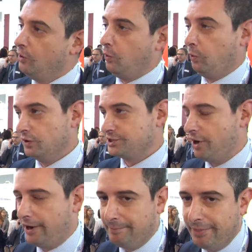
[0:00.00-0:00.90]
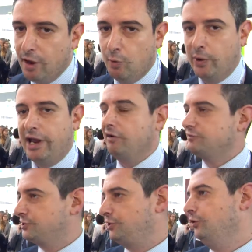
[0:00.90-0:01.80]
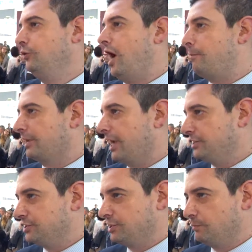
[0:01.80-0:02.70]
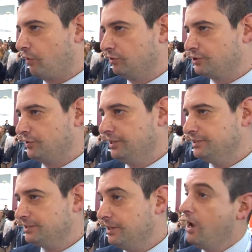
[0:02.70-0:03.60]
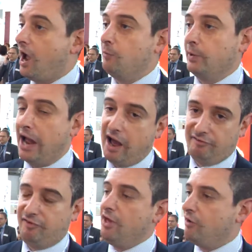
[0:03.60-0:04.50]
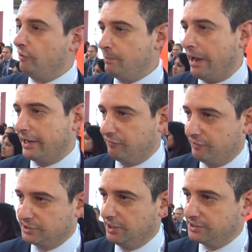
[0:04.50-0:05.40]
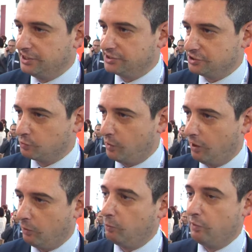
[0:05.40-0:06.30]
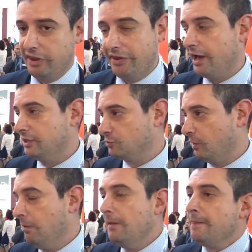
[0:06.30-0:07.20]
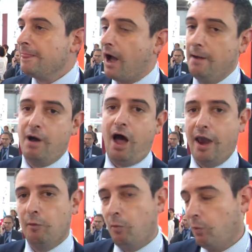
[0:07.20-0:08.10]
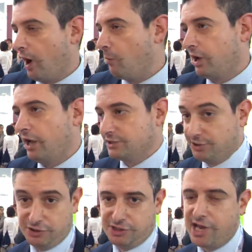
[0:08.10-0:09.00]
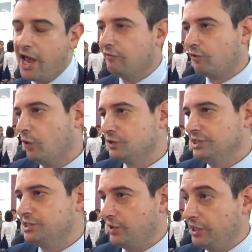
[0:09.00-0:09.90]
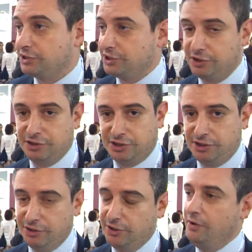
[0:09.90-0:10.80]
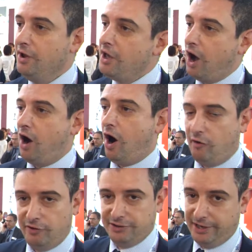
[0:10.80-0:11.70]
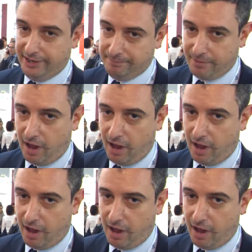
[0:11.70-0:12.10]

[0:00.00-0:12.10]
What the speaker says: all the time. We have 2 applications laboratories and we have repacking facilities as well within that as well. And what I would like to do today, of course, is to introduce to you our R&D